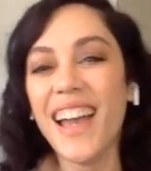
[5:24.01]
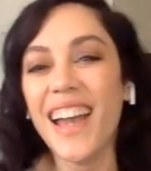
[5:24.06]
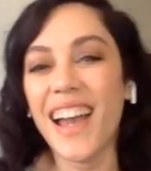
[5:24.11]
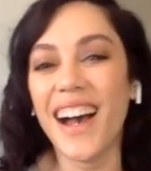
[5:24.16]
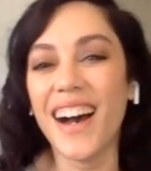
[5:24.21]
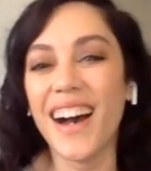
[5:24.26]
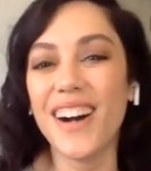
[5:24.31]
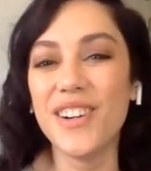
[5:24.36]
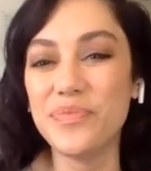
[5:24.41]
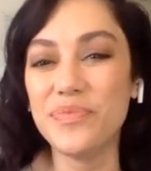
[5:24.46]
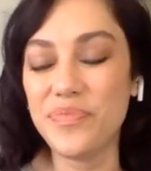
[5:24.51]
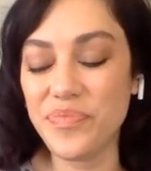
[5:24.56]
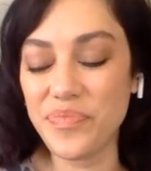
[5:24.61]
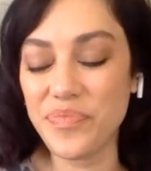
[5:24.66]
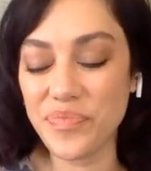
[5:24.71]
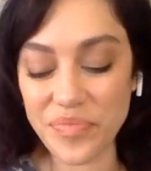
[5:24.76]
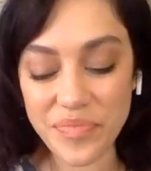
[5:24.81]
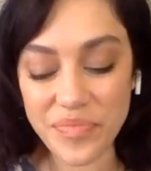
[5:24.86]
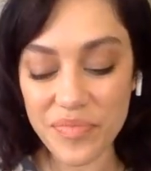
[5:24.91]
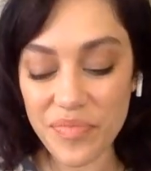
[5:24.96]
And
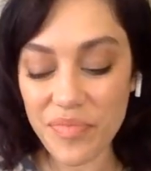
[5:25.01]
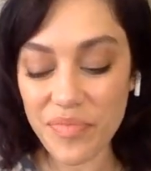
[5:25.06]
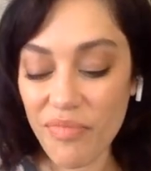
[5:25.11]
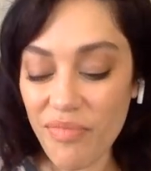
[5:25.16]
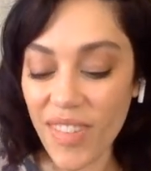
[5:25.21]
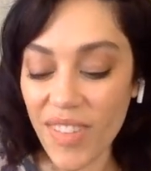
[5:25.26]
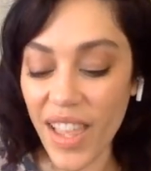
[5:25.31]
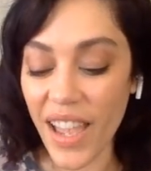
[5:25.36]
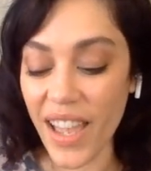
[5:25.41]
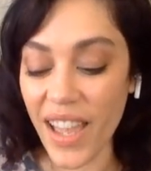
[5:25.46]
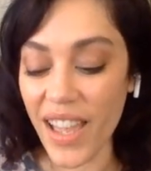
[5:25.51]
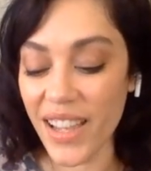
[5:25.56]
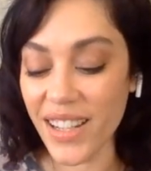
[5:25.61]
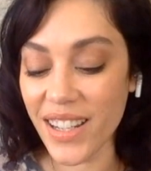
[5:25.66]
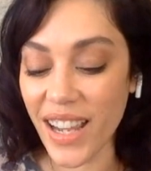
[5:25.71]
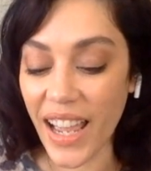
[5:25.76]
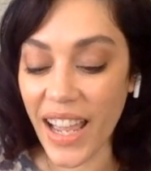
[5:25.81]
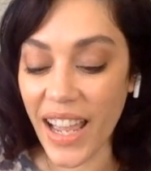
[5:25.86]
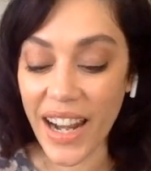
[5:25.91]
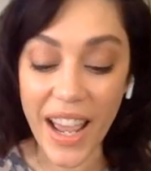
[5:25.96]

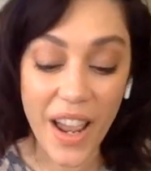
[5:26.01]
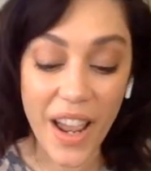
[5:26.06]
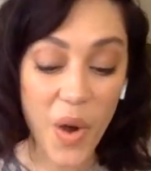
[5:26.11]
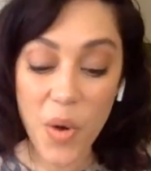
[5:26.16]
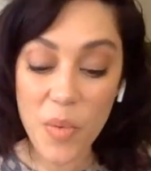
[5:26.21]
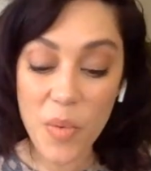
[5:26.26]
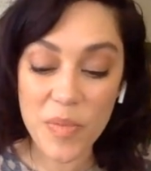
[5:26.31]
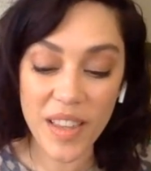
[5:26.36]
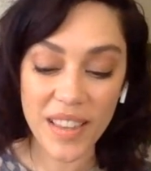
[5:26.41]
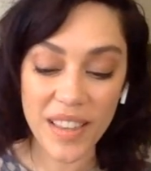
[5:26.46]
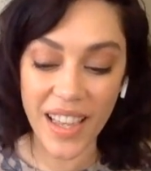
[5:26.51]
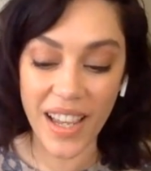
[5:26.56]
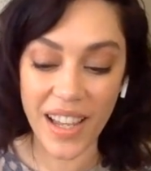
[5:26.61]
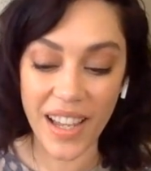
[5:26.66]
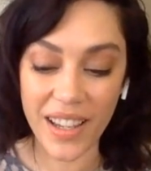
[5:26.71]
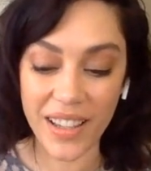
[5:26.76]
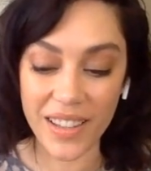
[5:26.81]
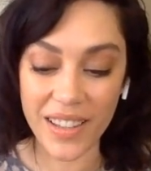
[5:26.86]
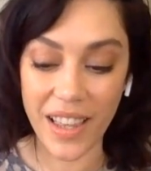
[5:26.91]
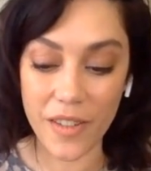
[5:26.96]
I hope that
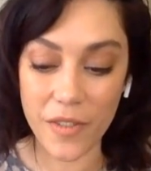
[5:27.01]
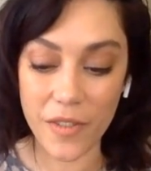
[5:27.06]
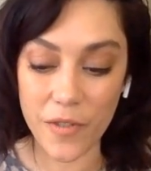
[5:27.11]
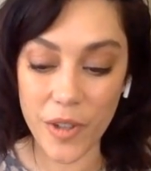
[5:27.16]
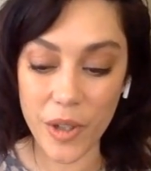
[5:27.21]
they